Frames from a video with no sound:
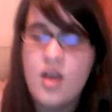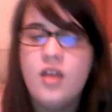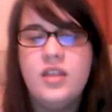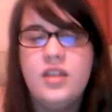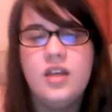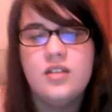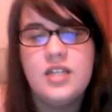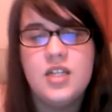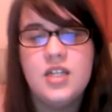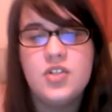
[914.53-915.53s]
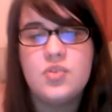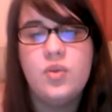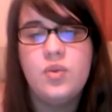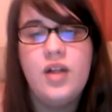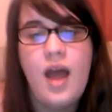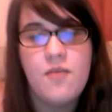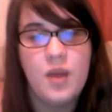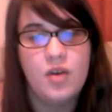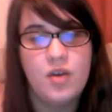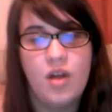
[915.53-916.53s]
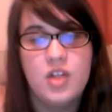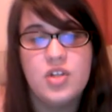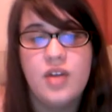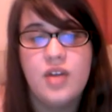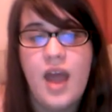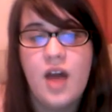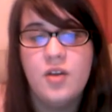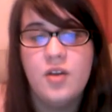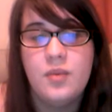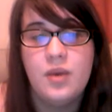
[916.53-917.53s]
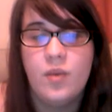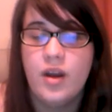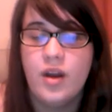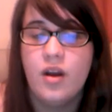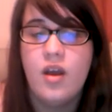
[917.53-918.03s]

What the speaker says: the young teenagers will have better knowledge on how to be aware